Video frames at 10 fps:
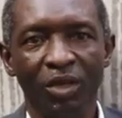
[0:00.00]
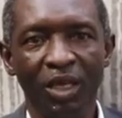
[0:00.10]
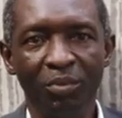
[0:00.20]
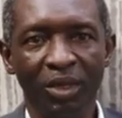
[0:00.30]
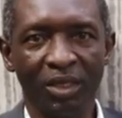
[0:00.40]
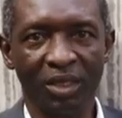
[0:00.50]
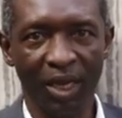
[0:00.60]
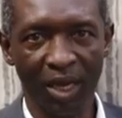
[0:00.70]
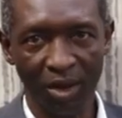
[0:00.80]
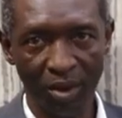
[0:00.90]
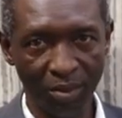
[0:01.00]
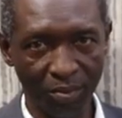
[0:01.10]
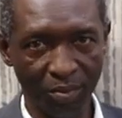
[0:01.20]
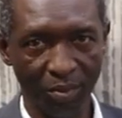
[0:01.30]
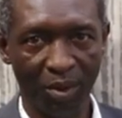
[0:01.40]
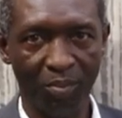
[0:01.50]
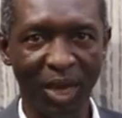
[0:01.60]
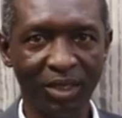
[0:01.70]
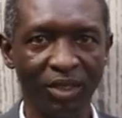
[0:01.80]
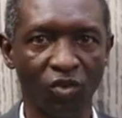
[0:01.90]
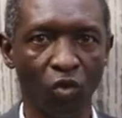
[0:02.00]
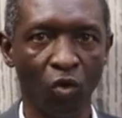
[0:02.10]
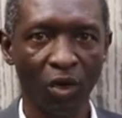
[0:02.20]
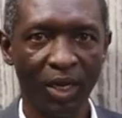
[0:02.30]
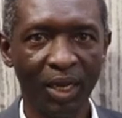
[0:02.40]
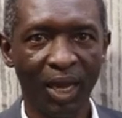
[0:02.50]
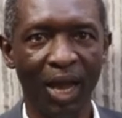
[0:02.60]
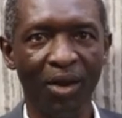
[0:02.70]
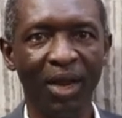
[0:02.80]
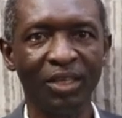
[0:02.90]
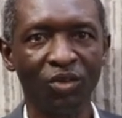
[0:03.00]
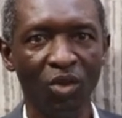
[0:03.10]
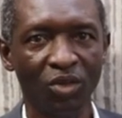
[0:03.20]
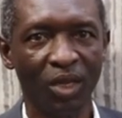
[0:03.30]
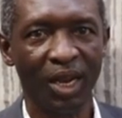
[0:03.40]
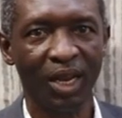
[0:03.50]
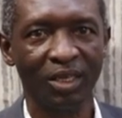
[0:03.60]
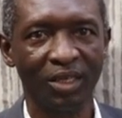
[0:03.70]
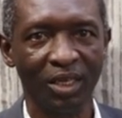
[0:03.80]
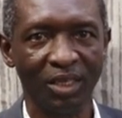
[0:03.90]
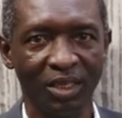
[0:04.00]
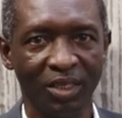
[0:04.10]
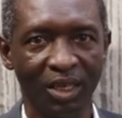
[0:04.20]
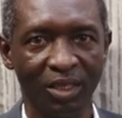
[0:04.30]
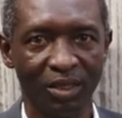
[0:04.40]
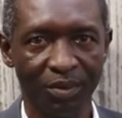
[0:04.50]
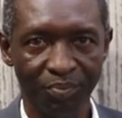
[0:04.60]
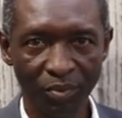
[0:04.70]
to him is Martin Spori, another senior journalist in the state